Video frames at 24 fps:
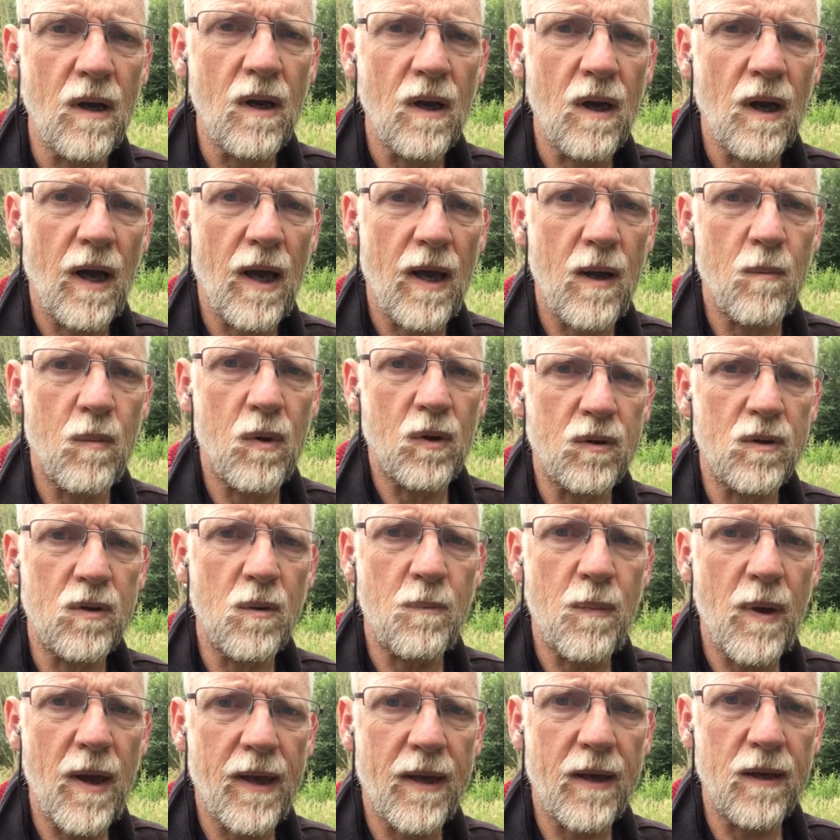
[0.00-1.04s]
able to
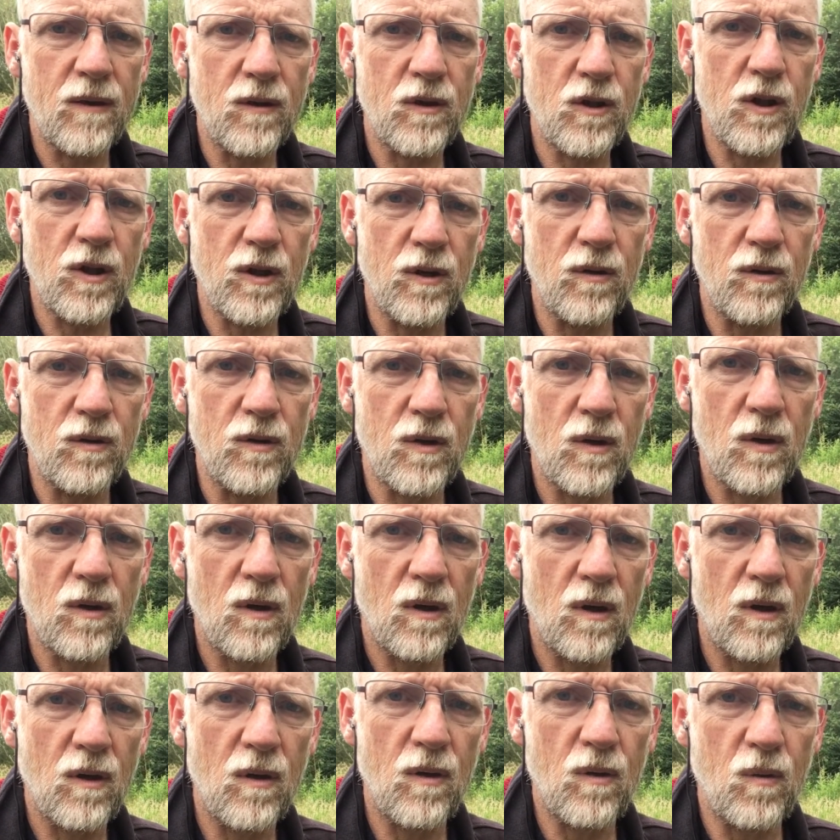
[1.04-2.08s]
pick and choose
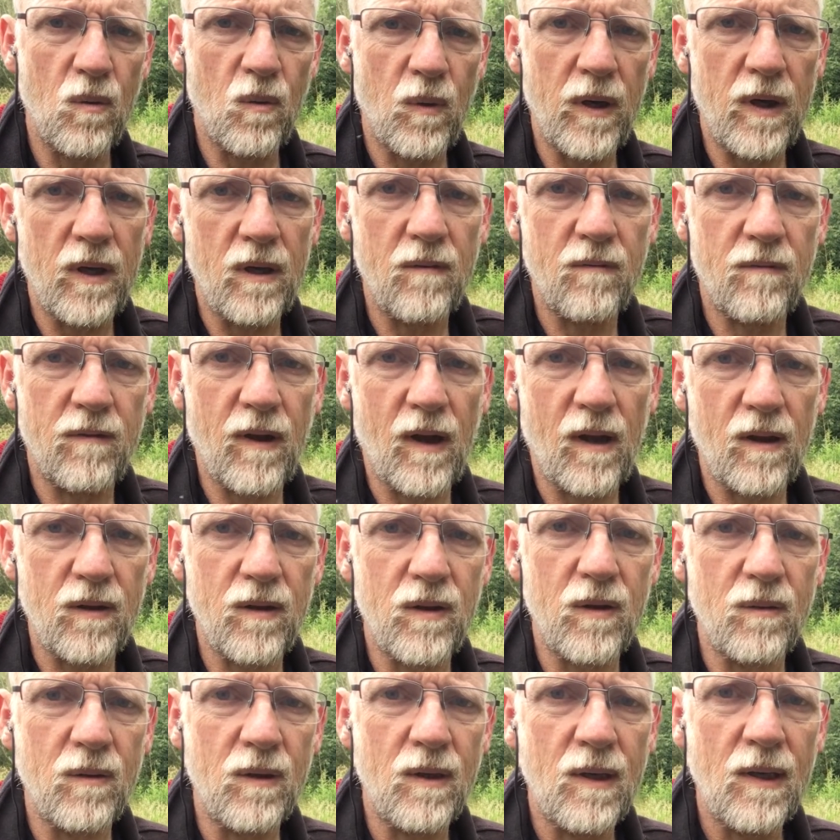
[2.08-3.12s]
who we
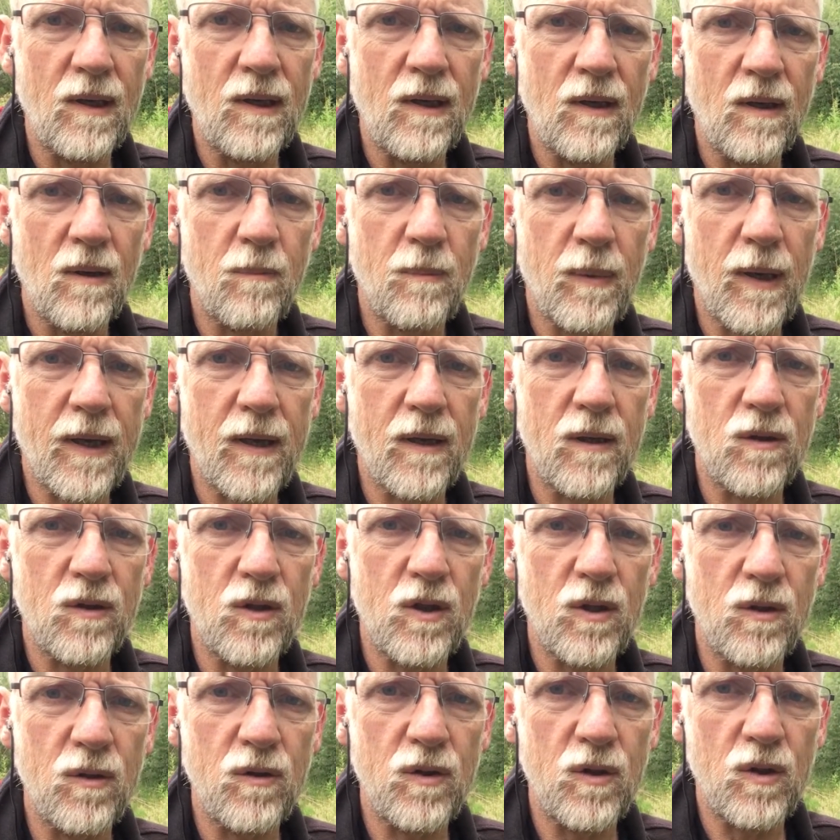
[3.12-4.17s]
value, pick and
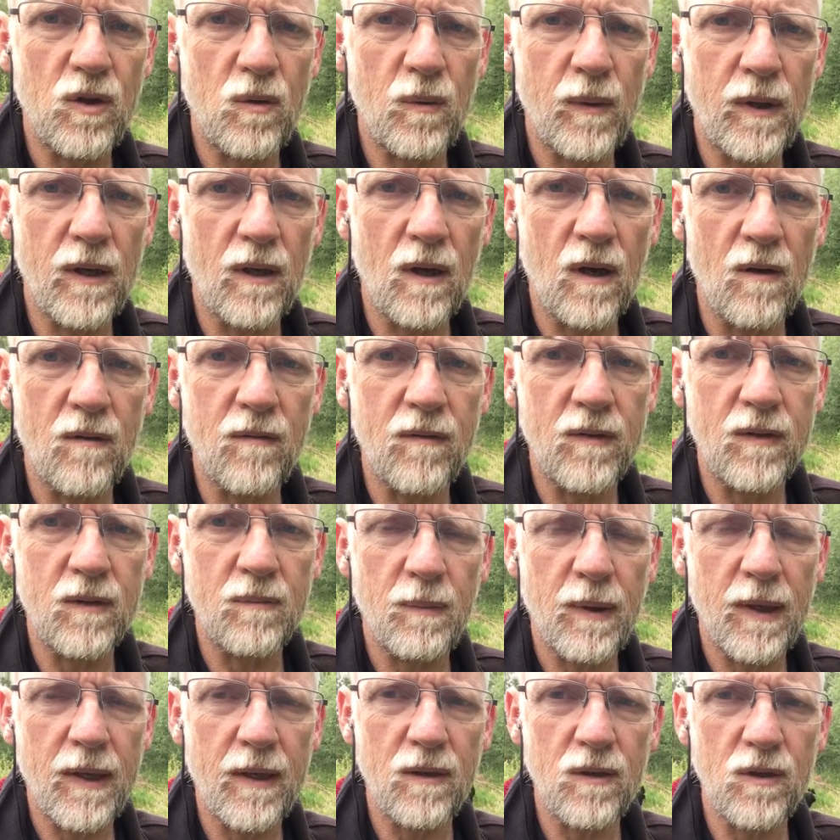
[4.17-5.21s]
choose who we love, and
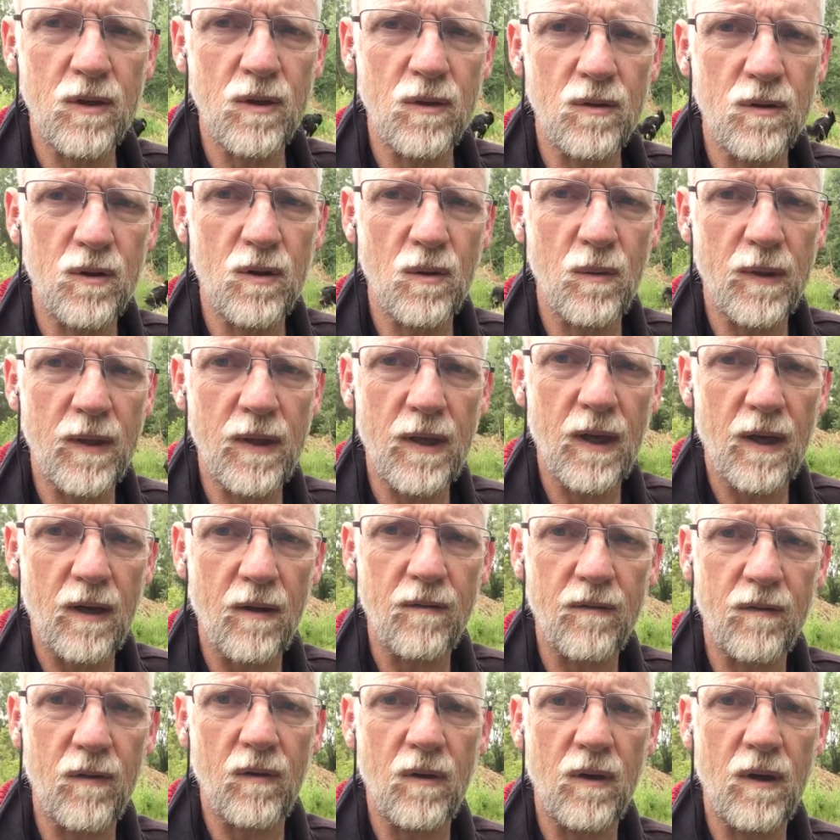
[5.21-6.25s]
pick and choose who we care
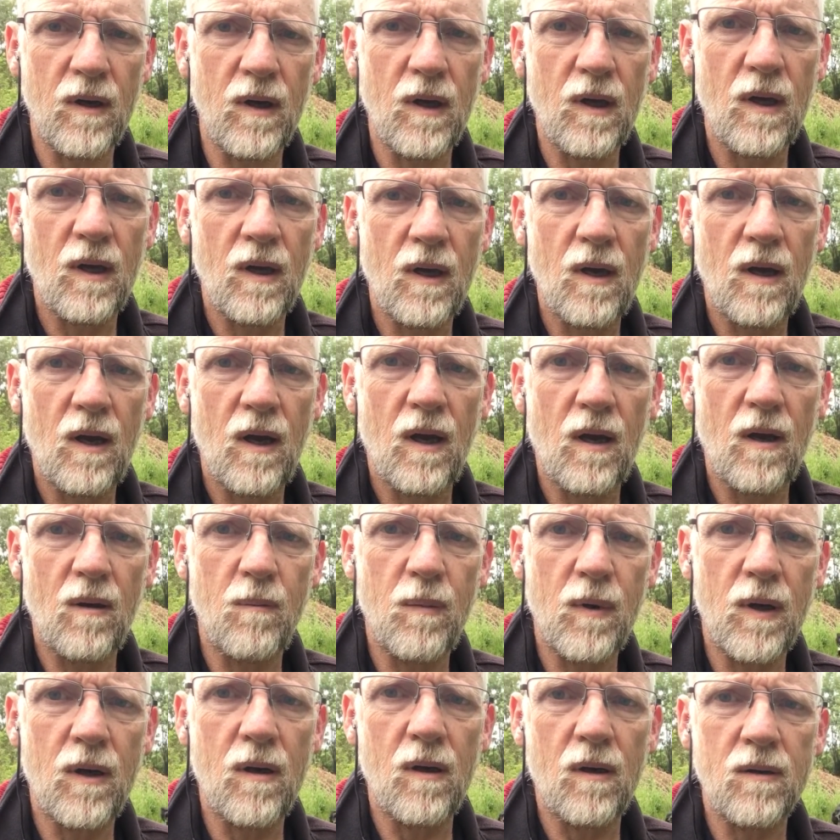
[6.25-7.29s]
for.
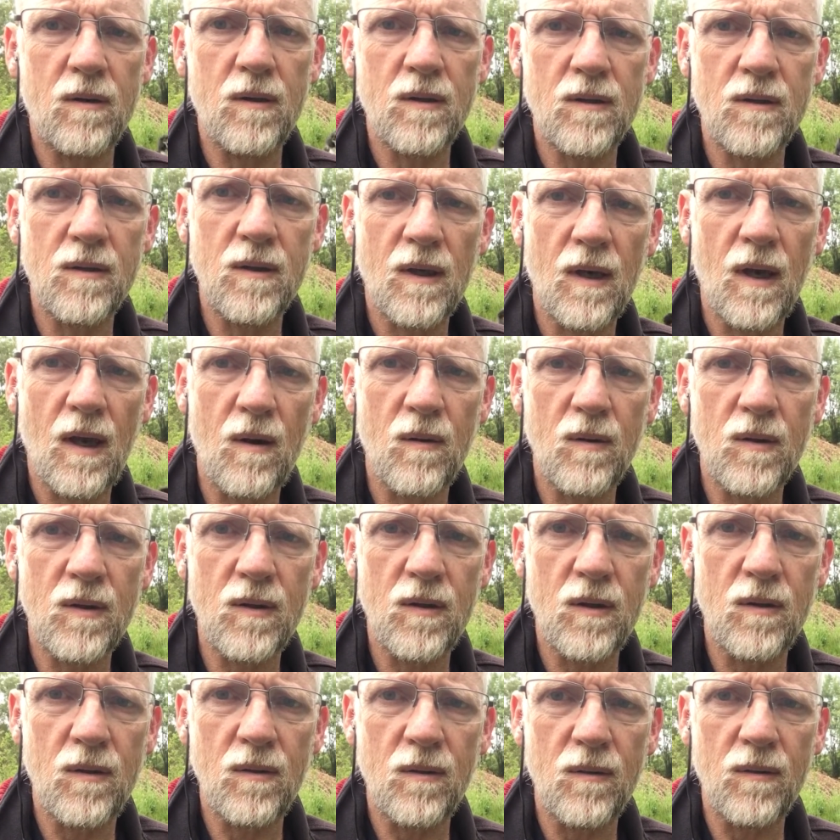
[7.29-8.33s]
But God doesn't allow us
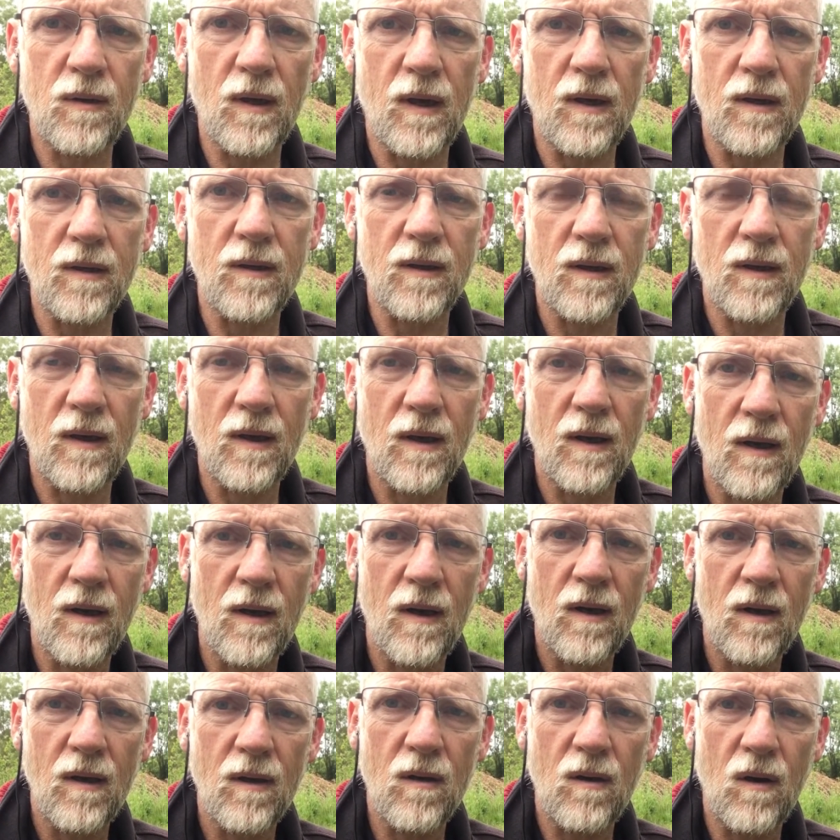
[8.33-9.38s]
to do that.
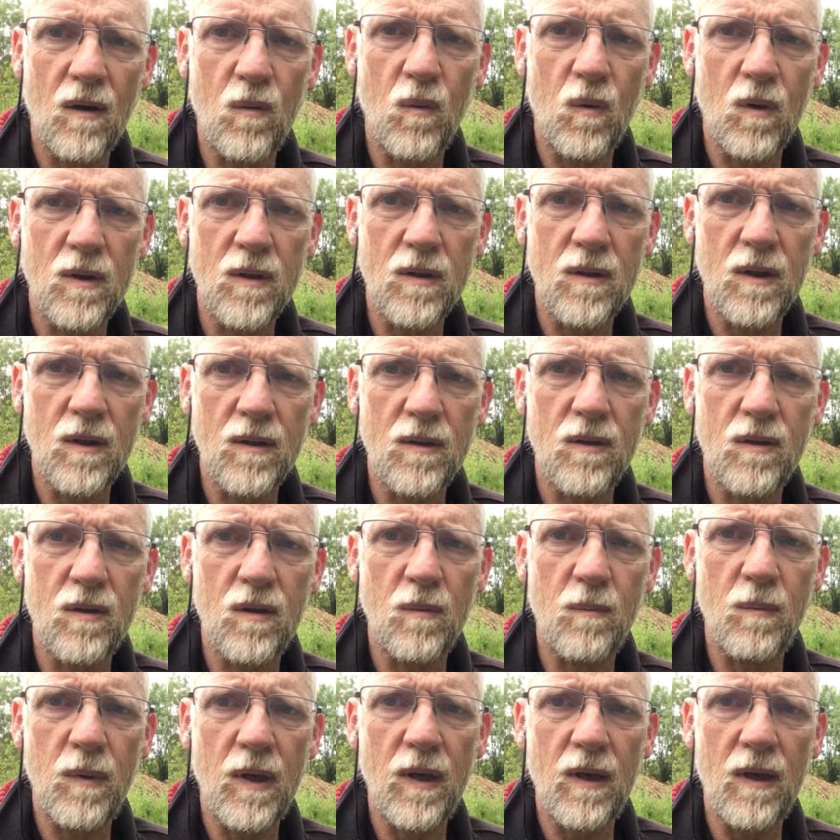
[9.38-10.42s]
God wants us to
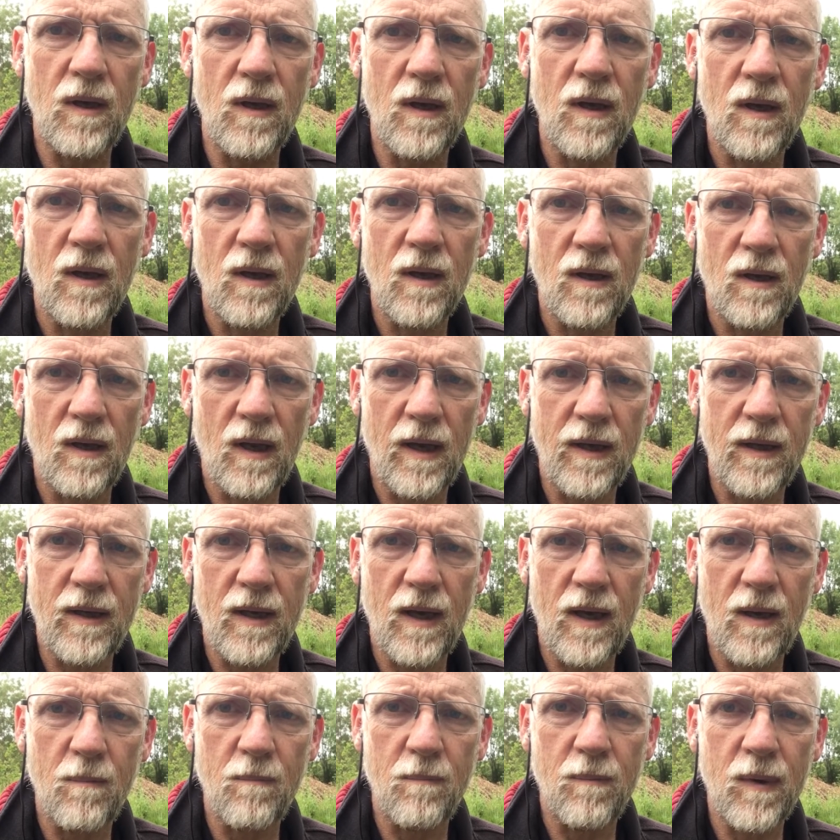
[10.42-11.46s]
be like
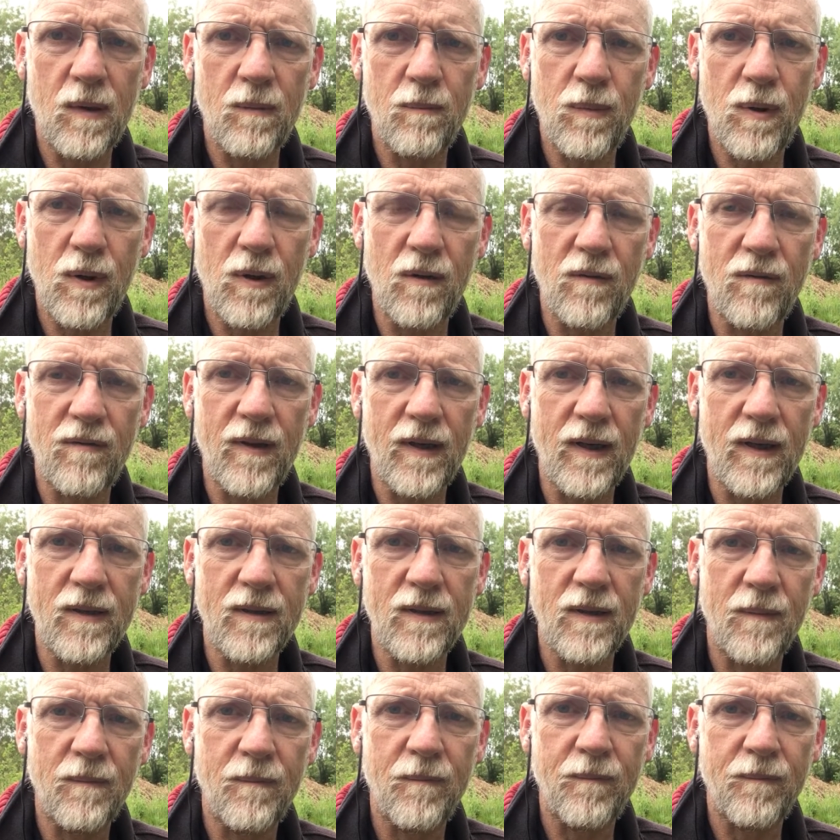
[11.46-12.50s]
him, perfect.
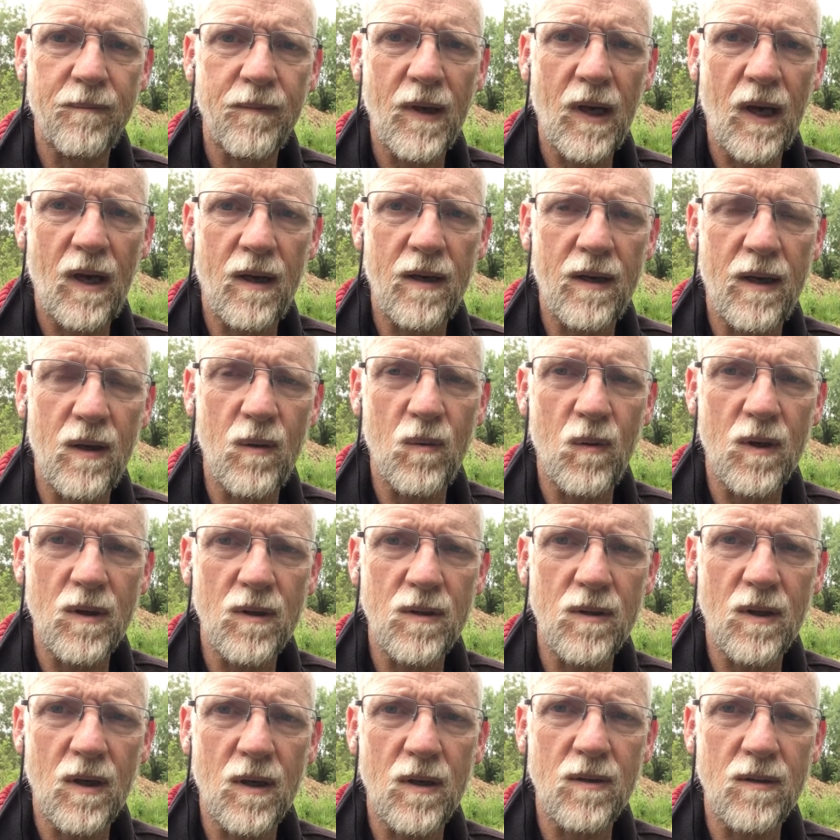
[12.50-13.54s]
And he
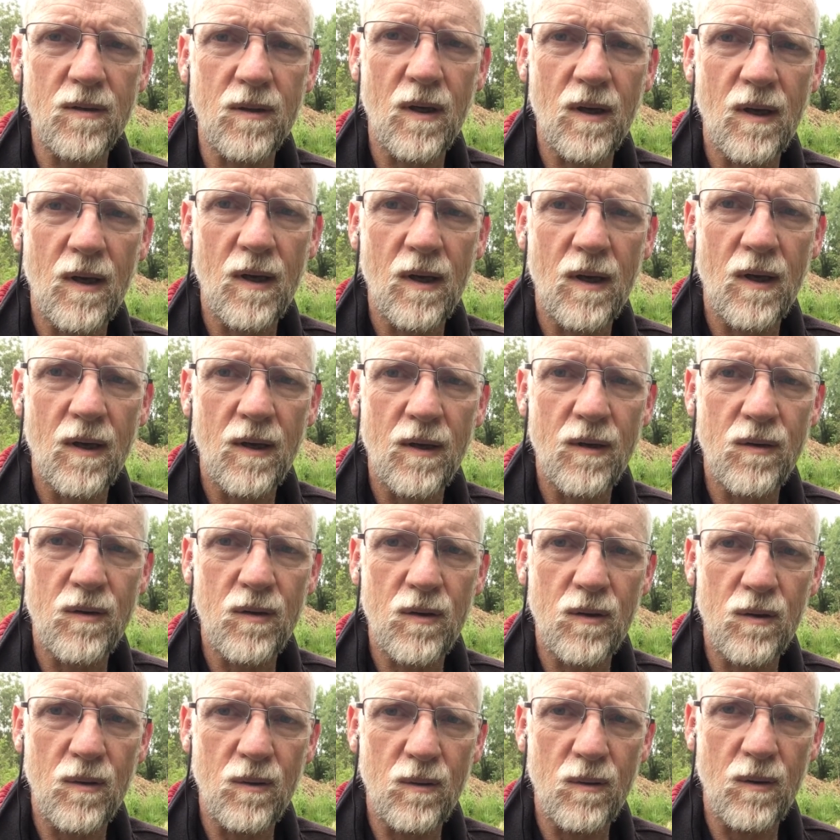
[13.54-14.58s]
wants us
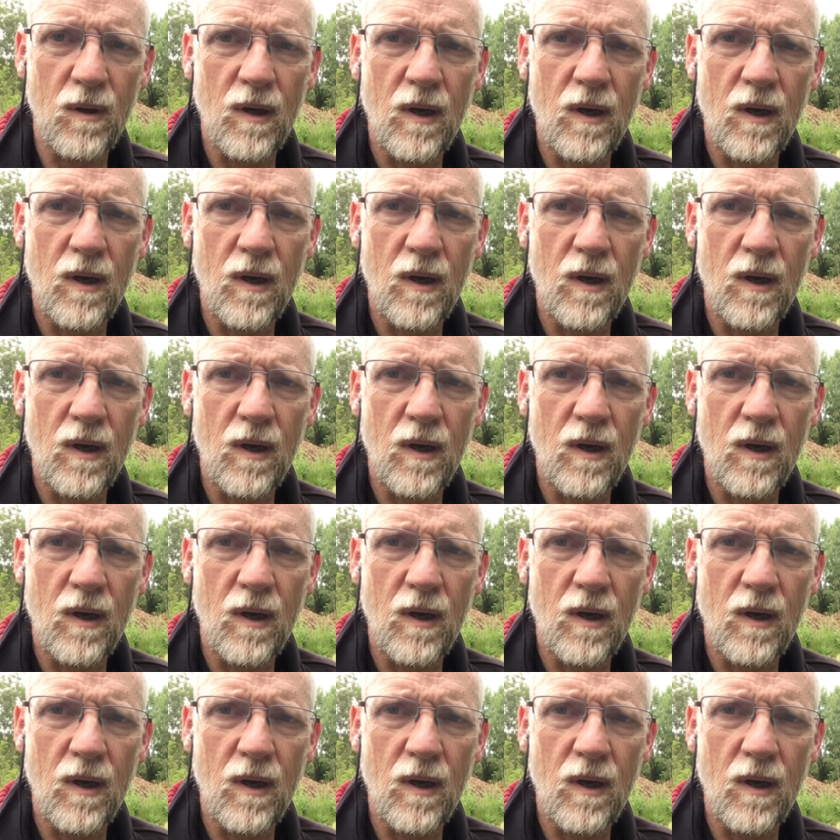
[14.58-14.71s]
to